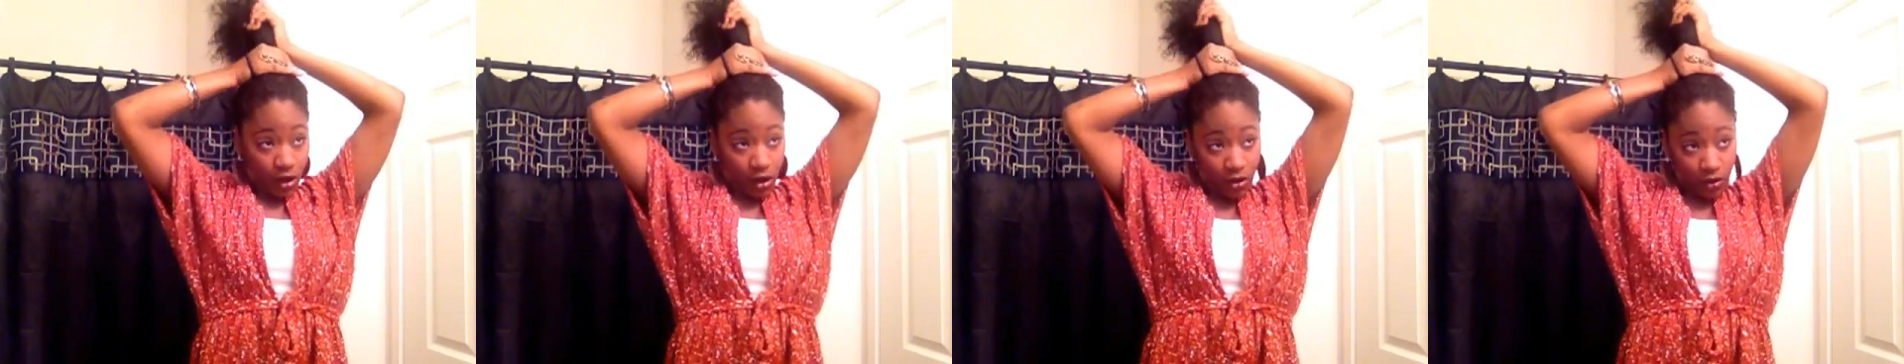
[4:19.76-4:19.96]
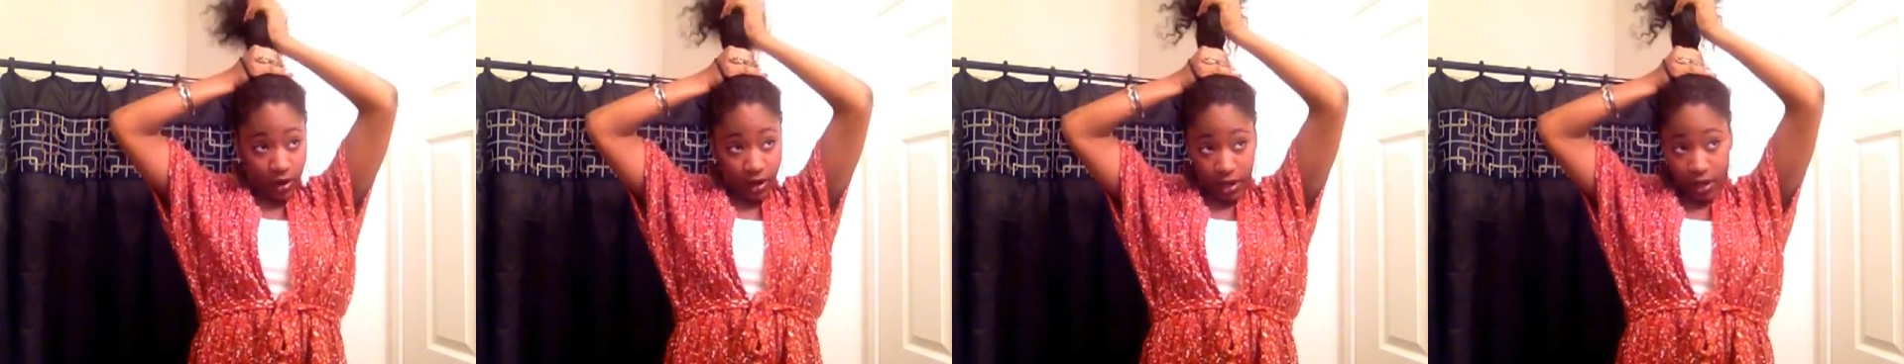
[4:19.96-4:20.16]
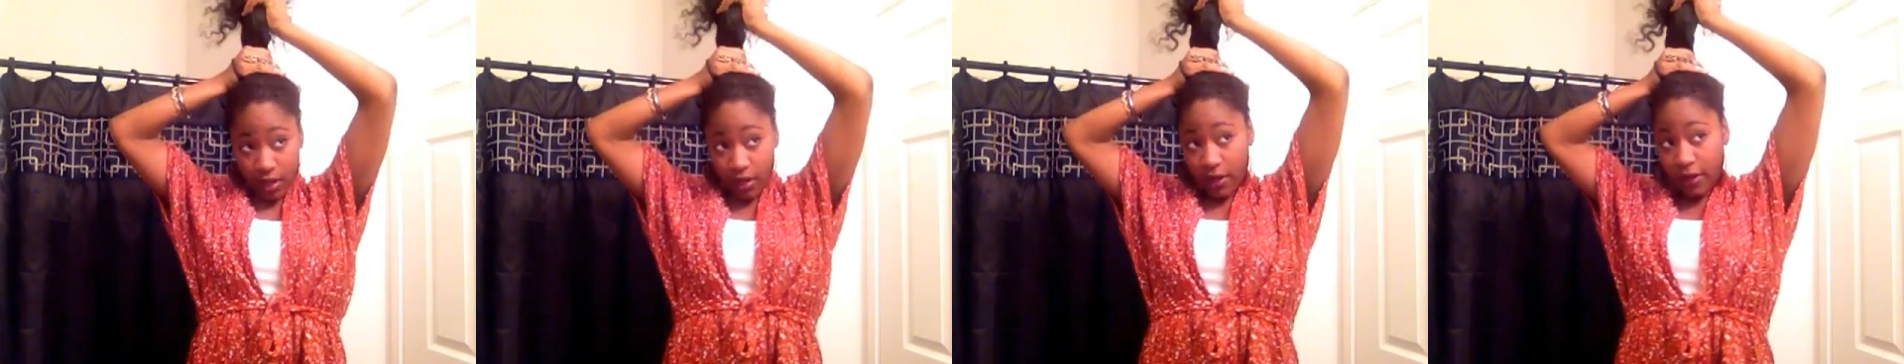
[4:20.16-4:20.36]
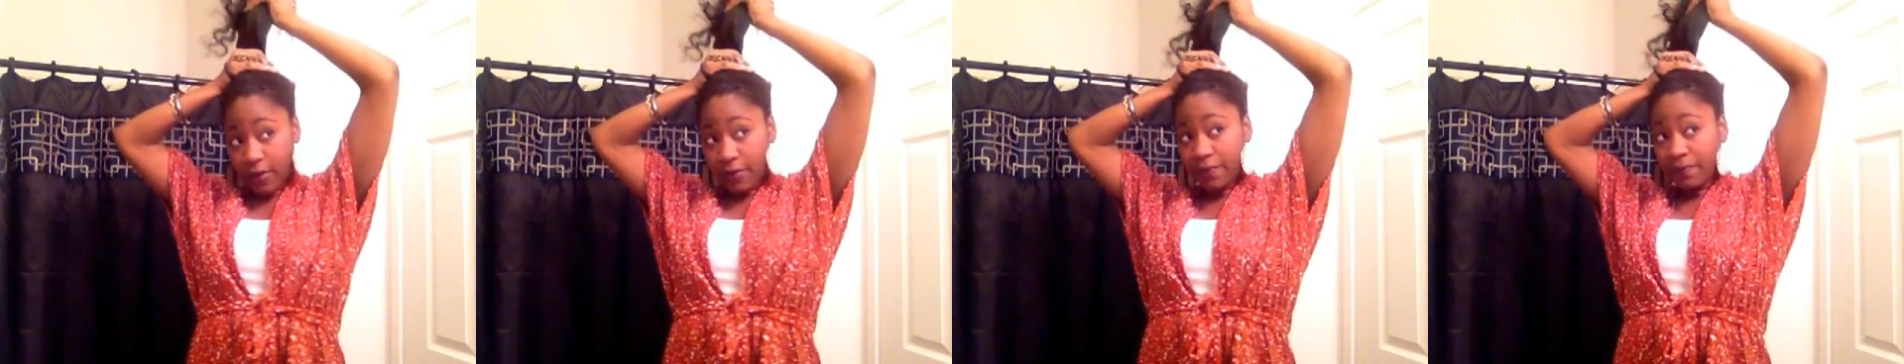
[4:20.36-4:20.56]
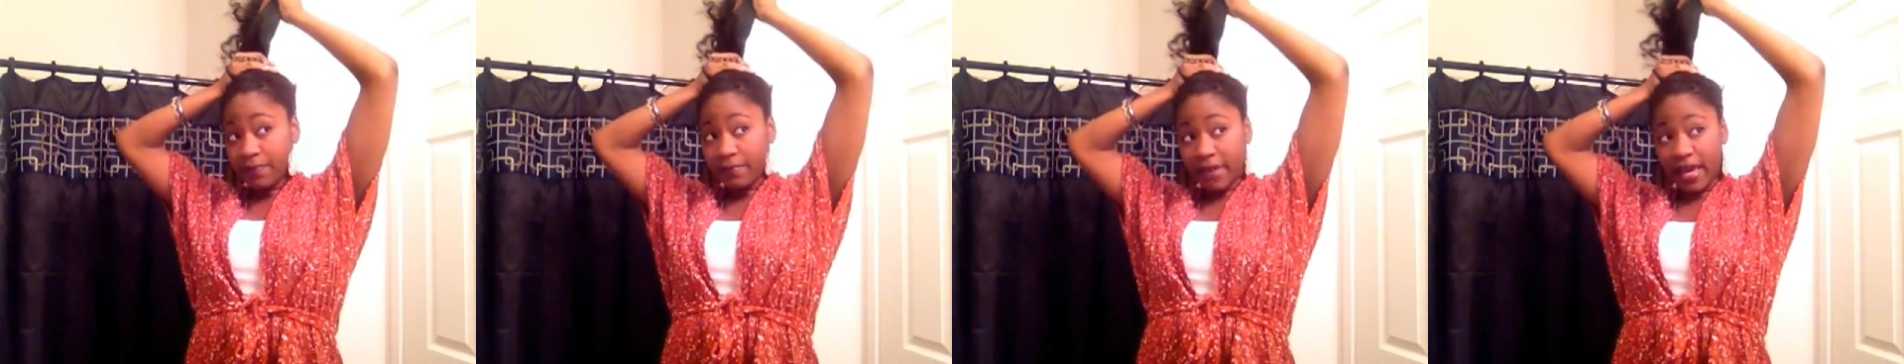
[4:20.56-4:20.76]

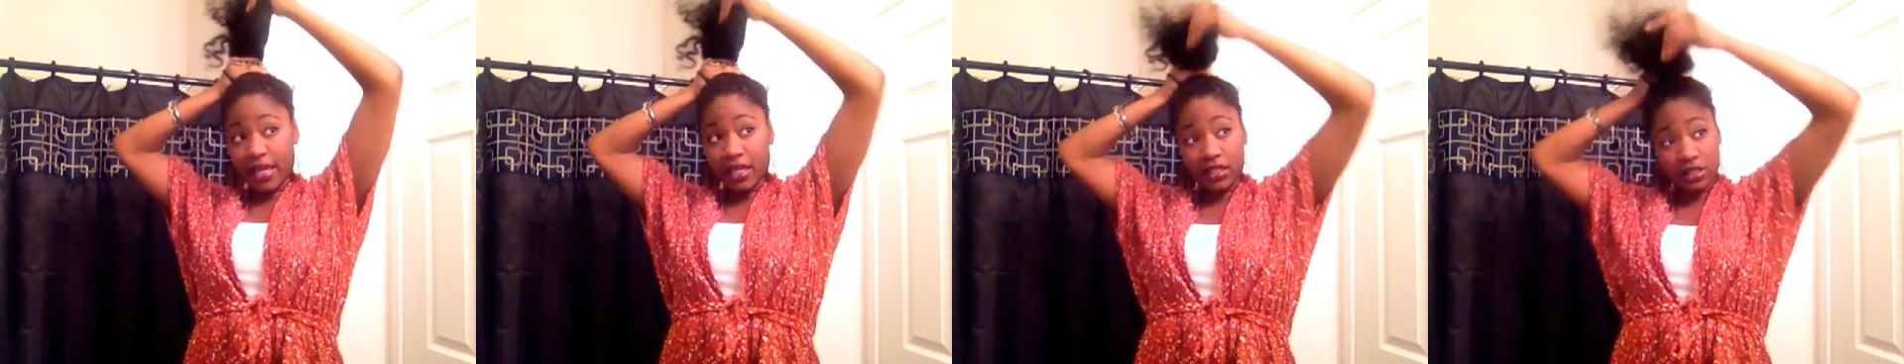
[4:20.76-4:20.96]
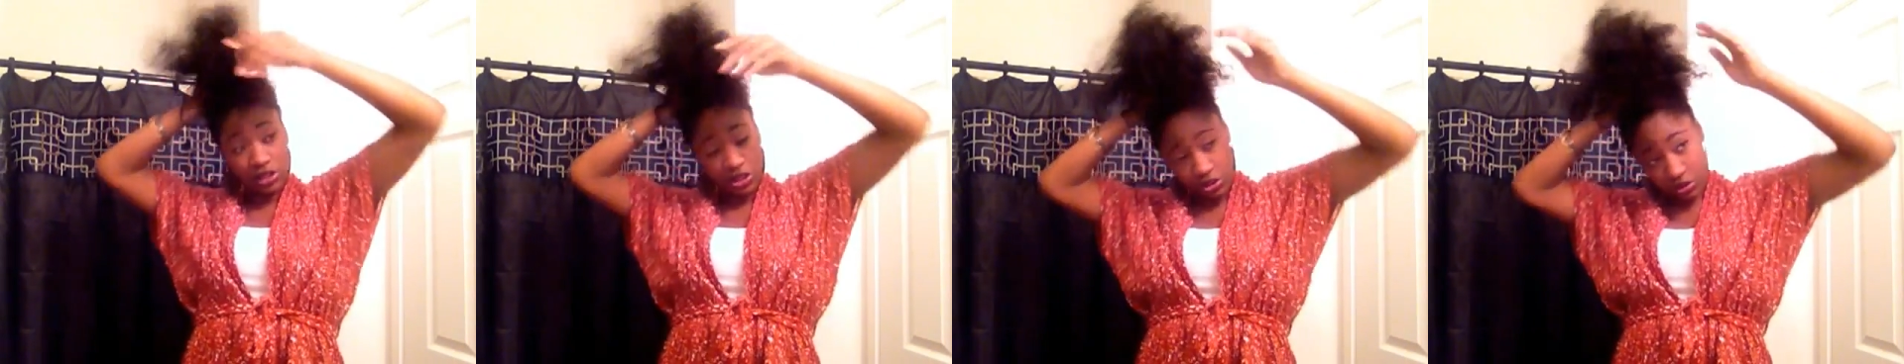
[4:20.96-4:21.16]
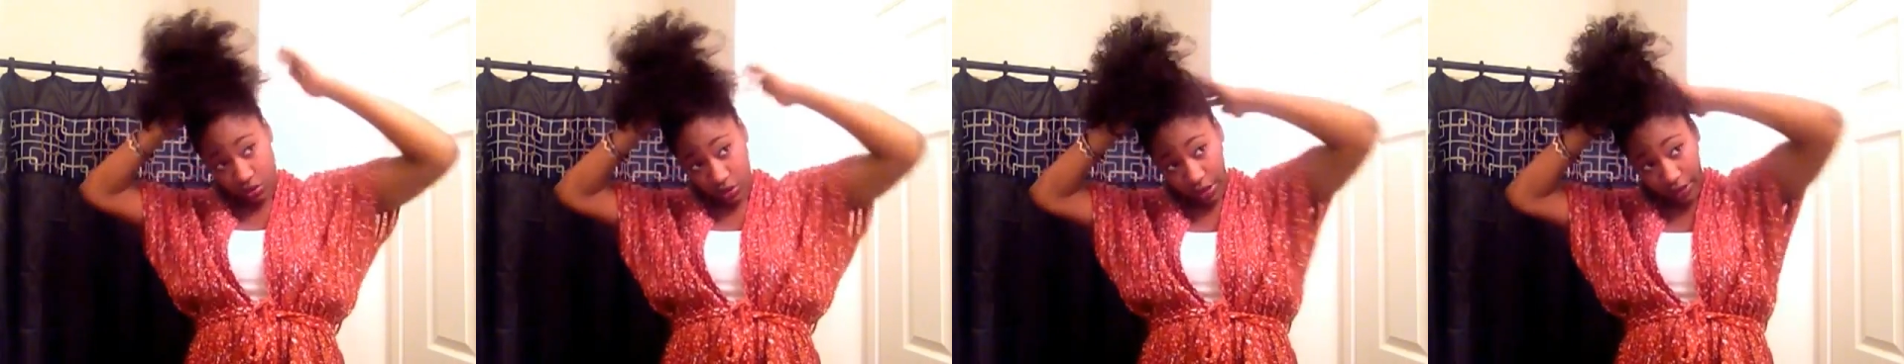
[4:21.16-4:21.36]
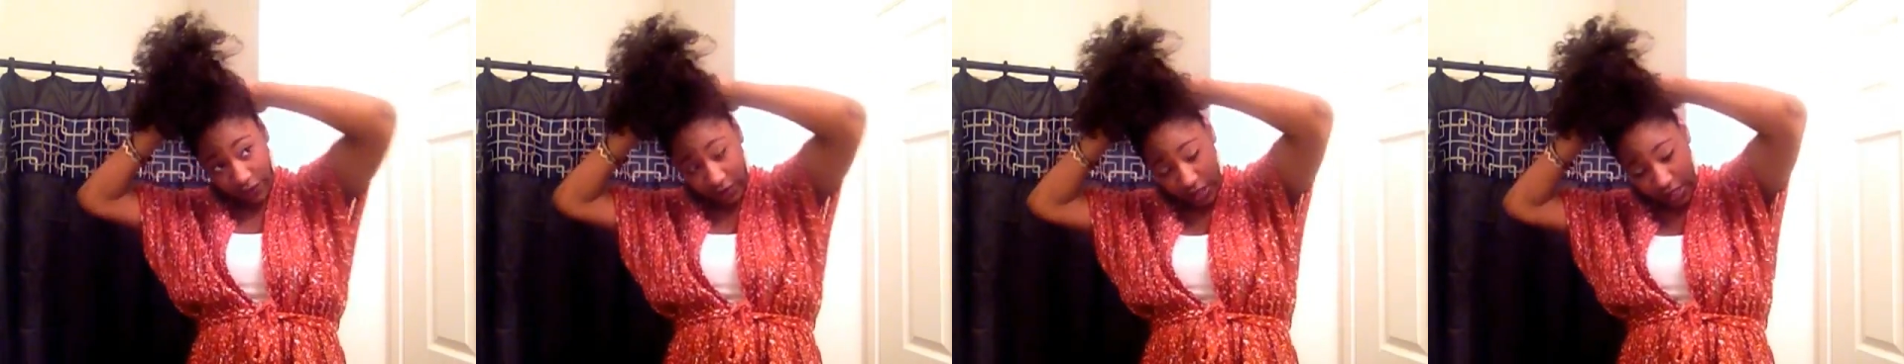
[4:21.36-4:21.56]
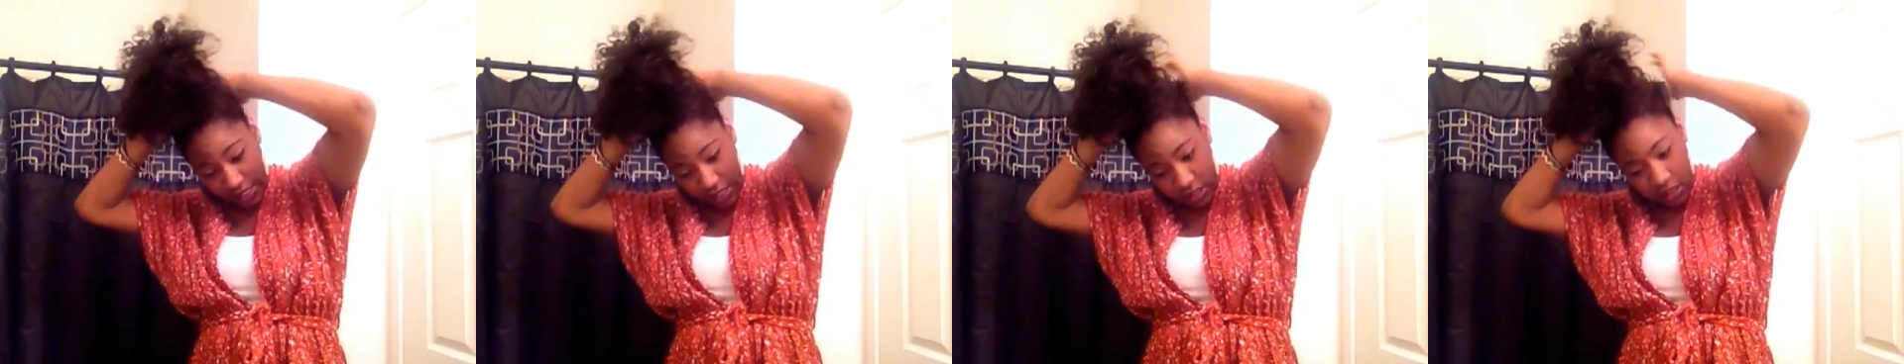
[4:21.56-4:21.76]
Okay, making sure
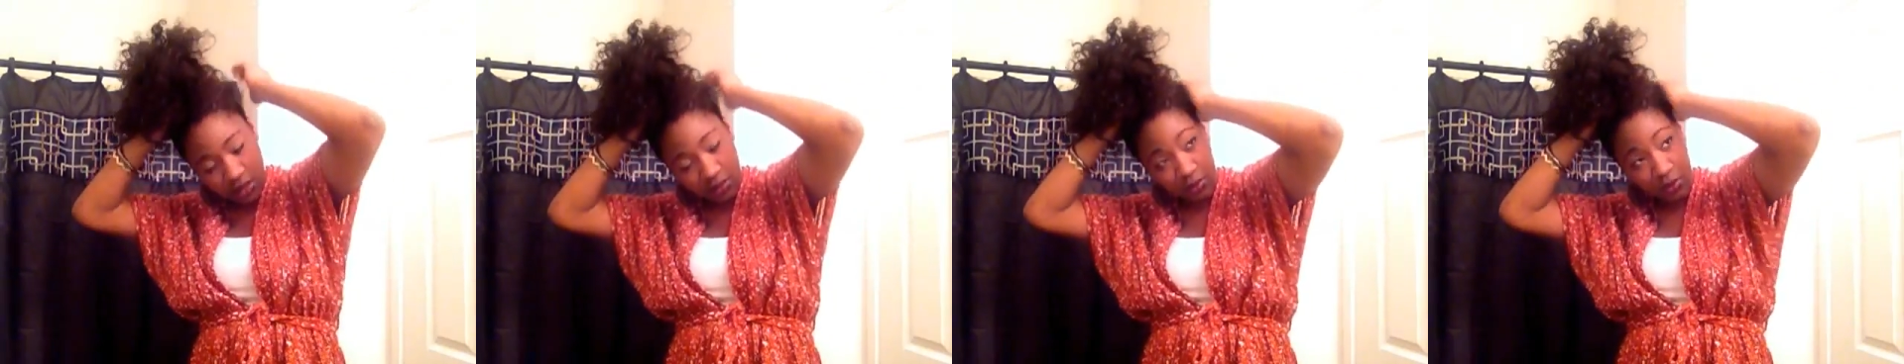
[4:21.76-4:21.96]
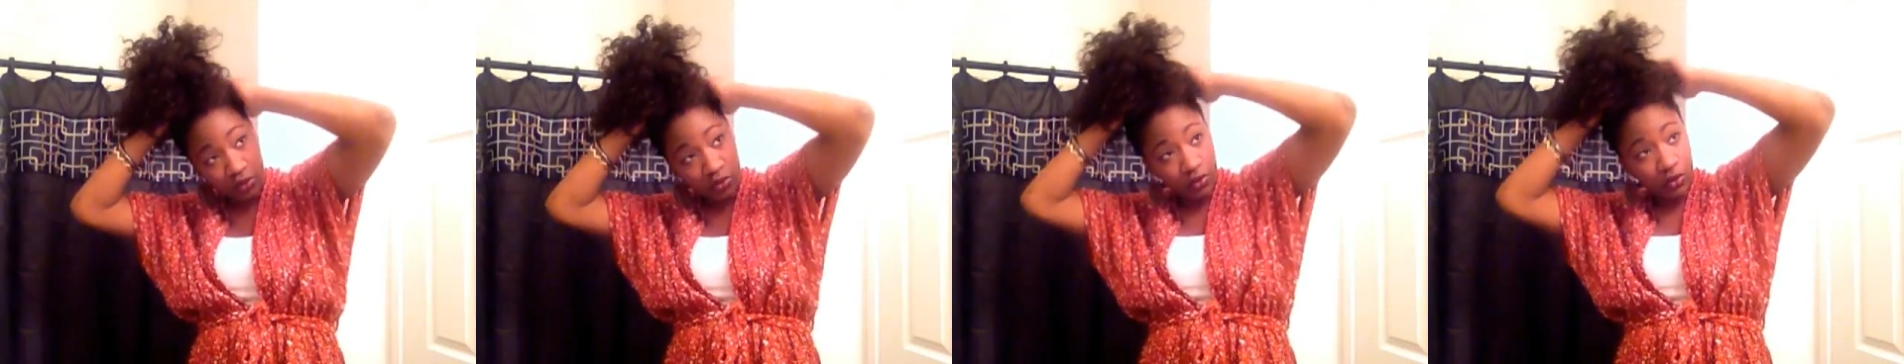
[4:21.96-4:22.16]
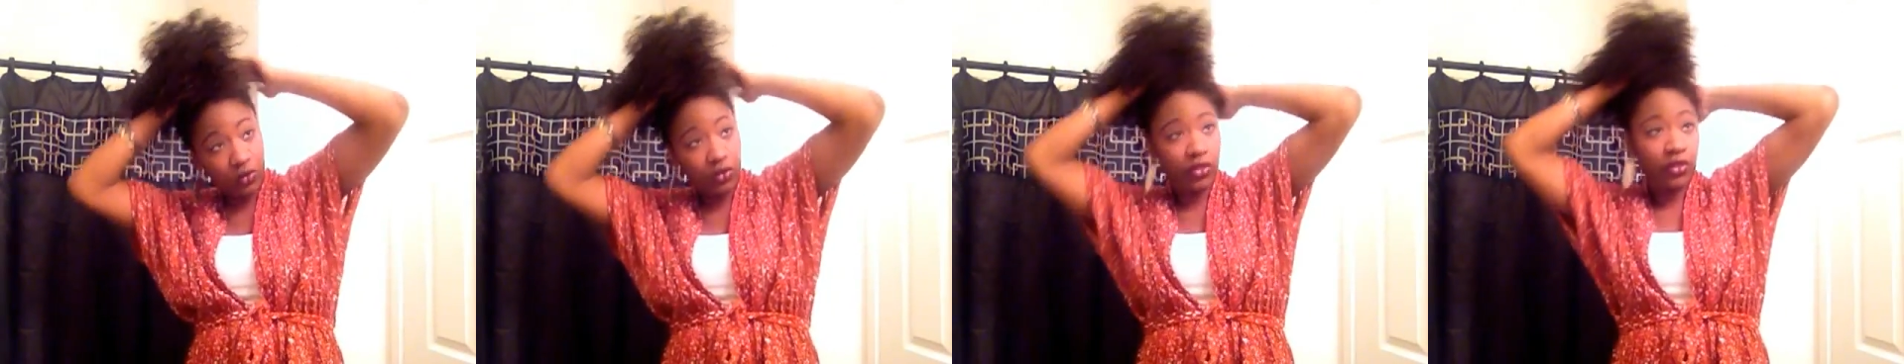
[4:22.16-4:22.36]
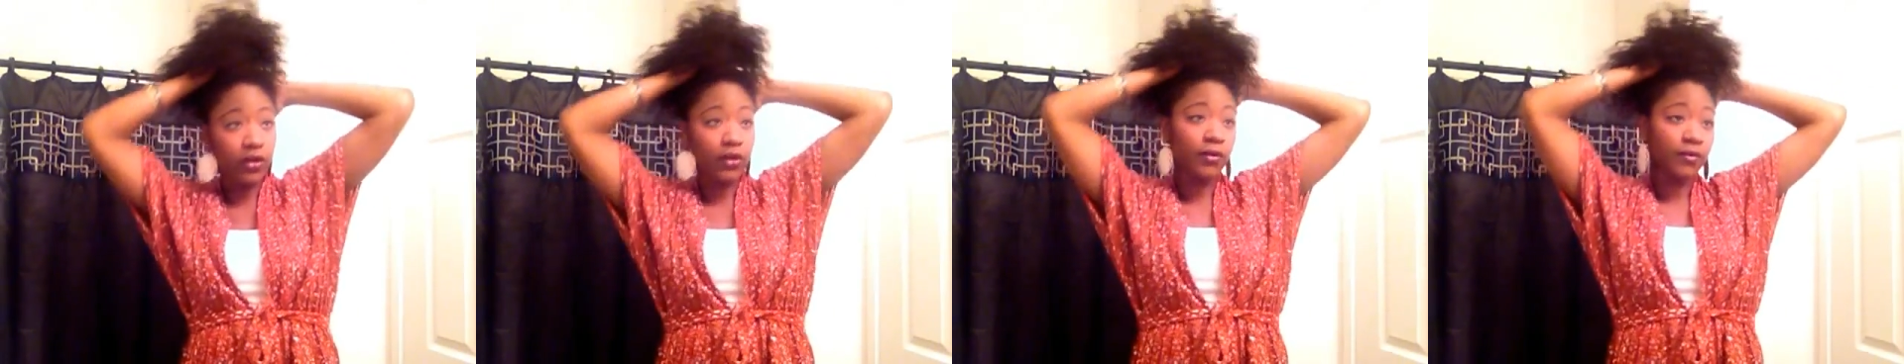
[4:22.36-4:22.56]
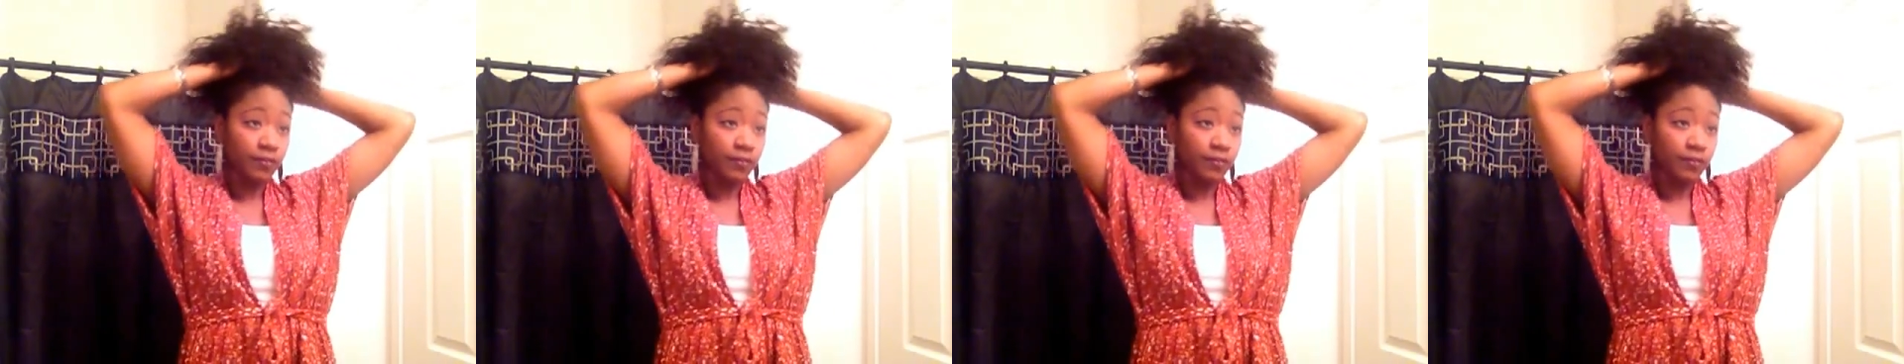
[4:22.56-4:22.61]
everything is smooth.